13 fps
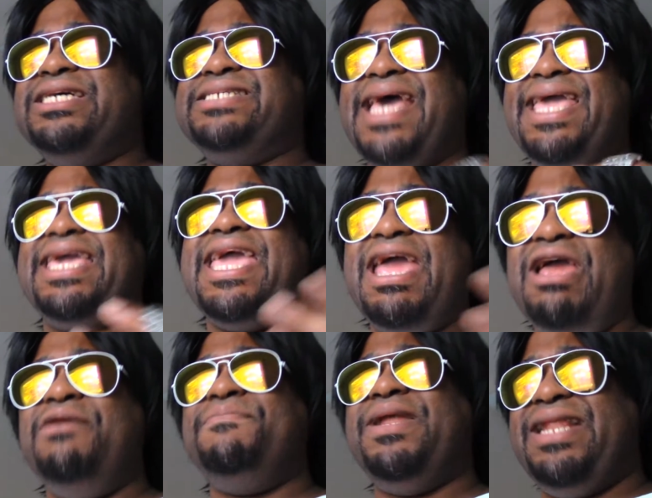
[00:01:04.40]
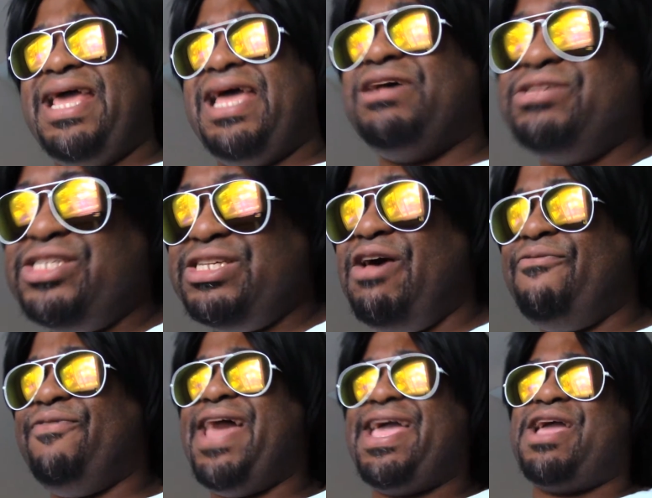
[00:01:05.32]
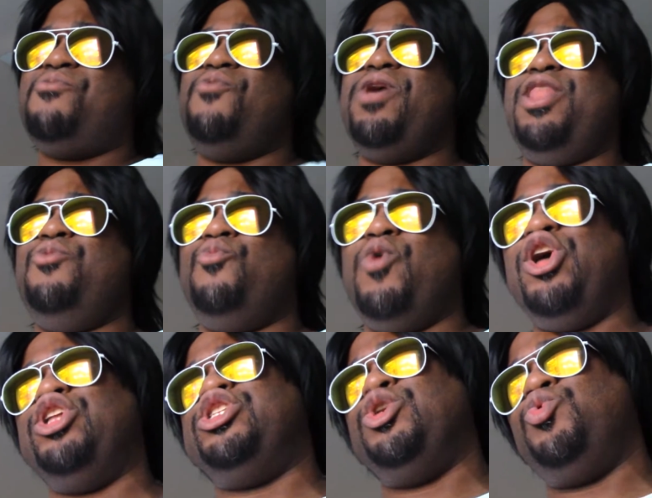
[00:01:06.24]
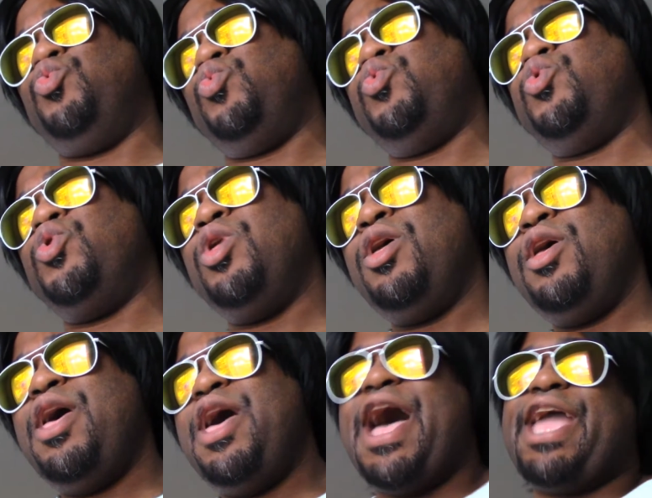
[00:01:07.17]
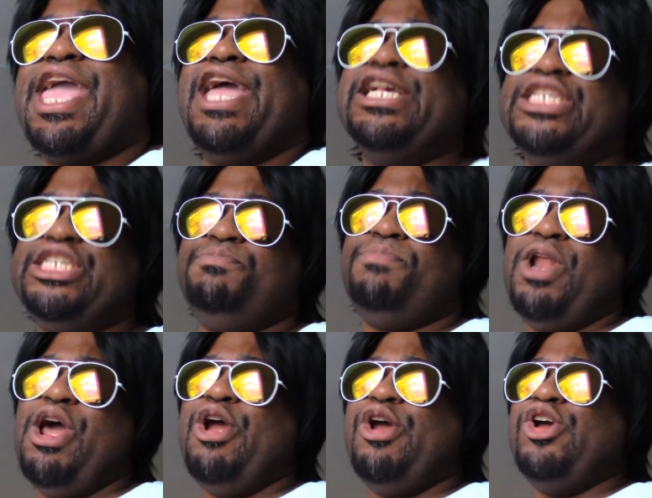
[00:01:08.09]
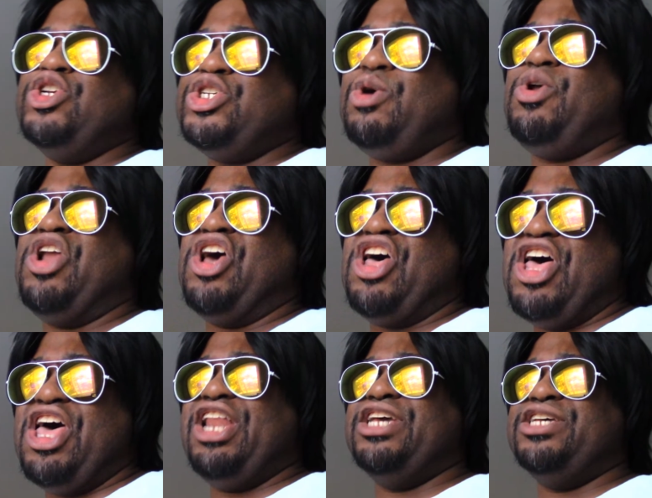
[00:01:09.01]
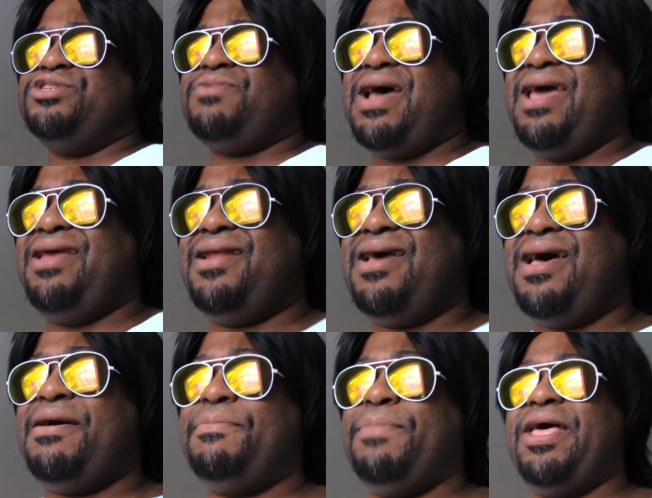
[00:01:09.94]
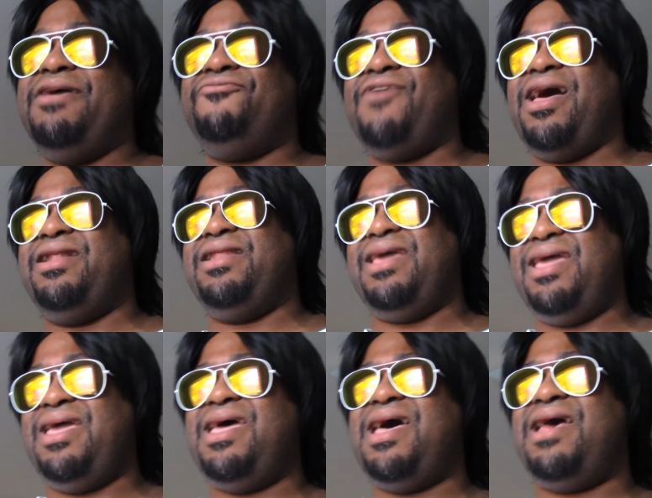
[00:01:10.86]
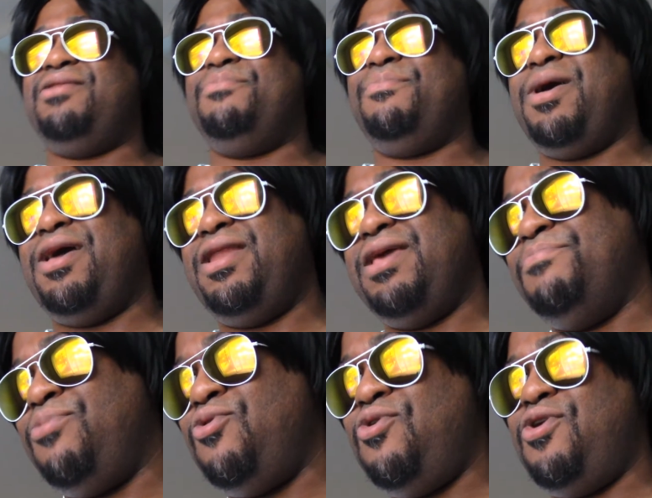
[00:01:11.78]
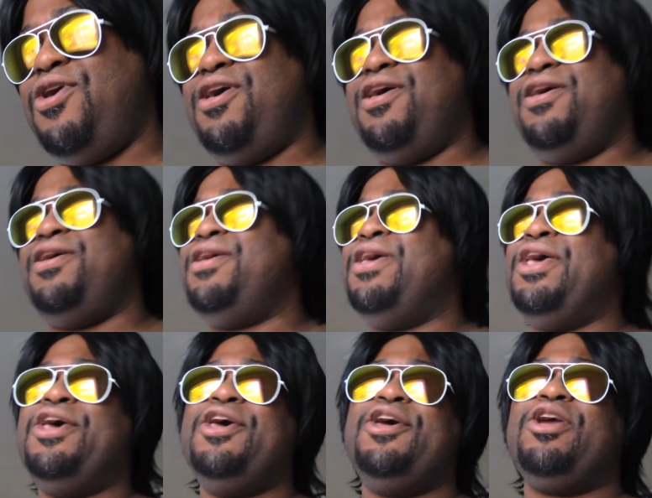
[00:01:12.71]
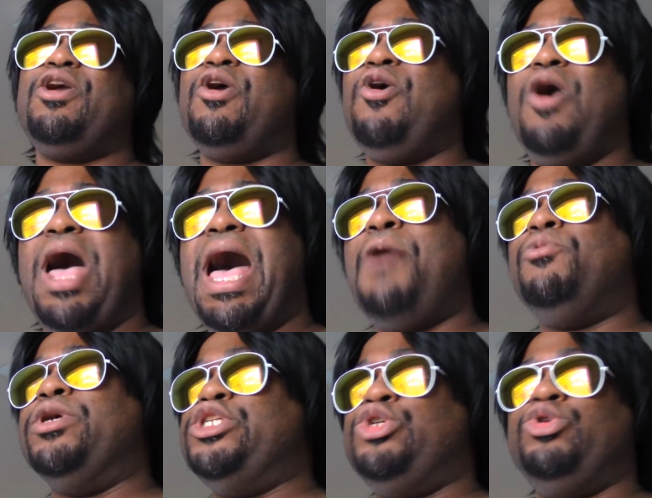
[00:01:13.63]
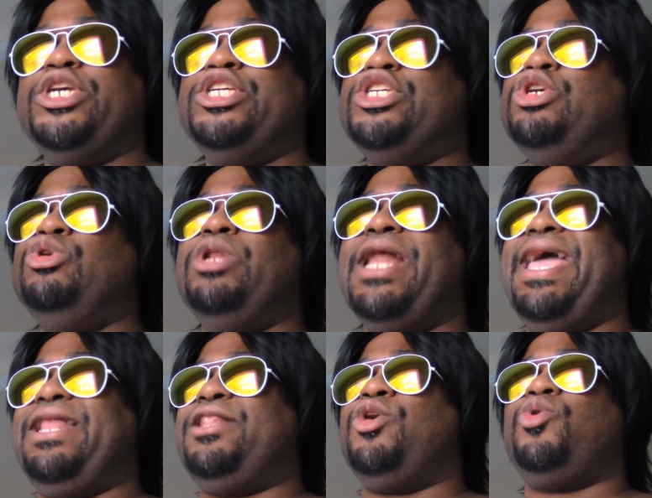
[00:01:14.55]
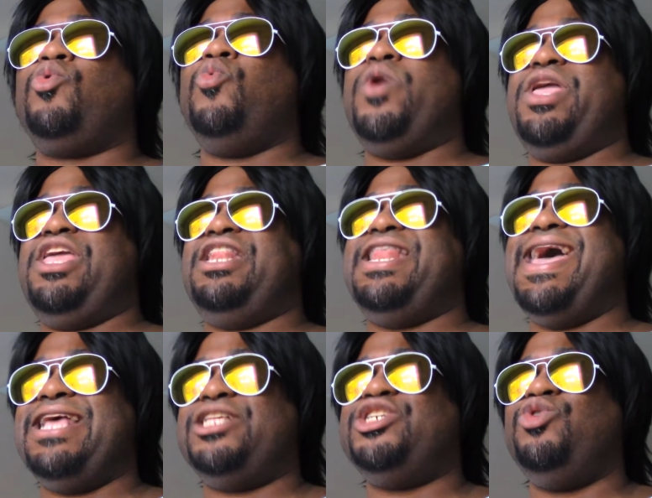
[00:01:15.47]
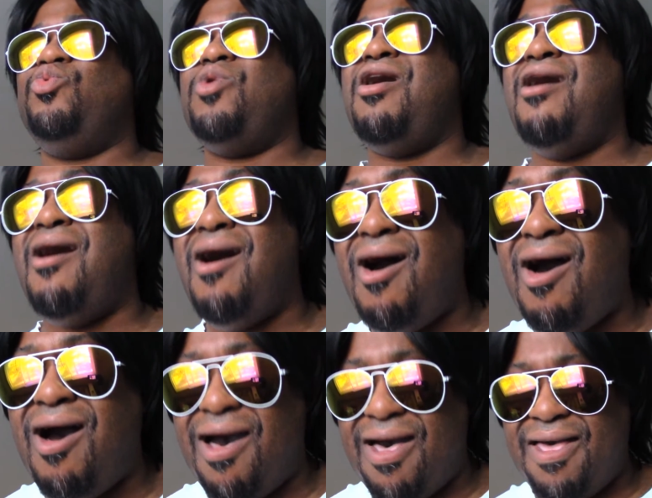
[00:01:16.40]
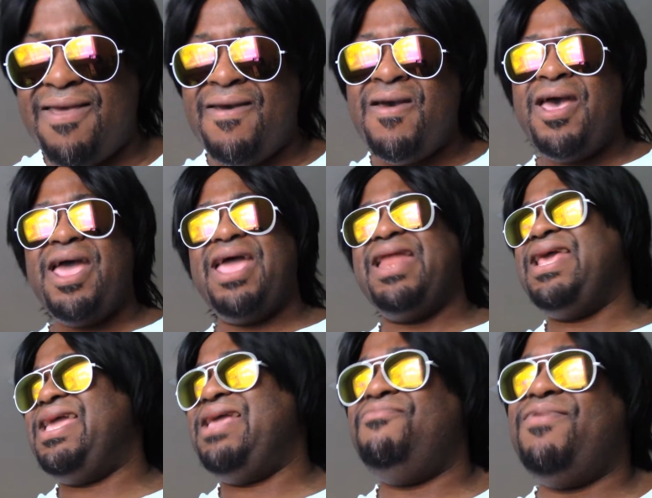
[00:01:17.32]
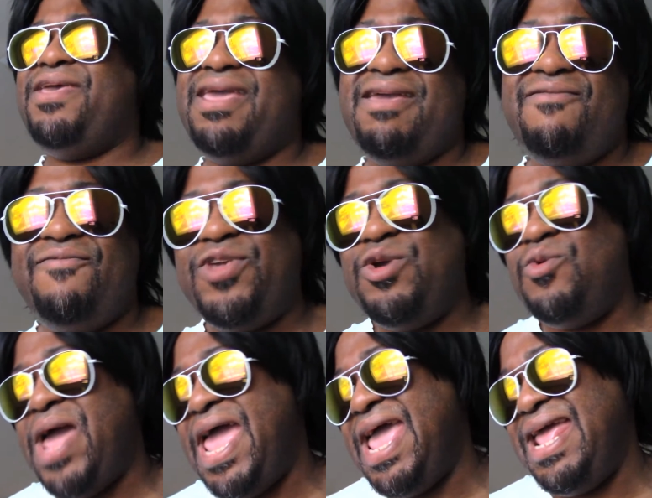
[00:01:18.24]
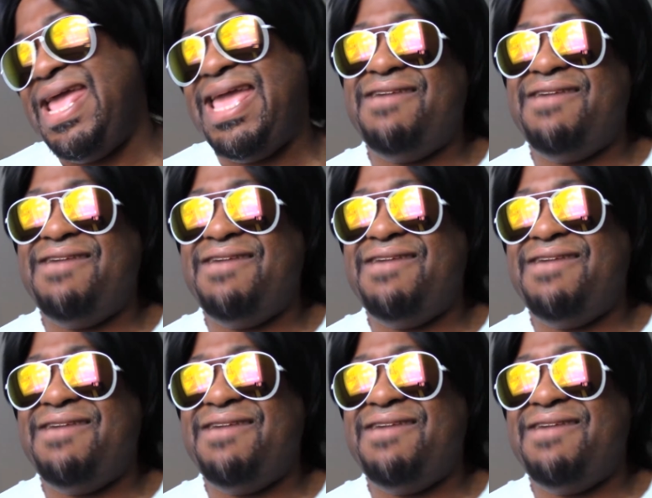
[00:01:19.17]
take care of my damn stuff like I really want to. I can't splurge on the honeys right now, but if I did have the money, boy, girl, I would treat you like the queen that you are. And even if you a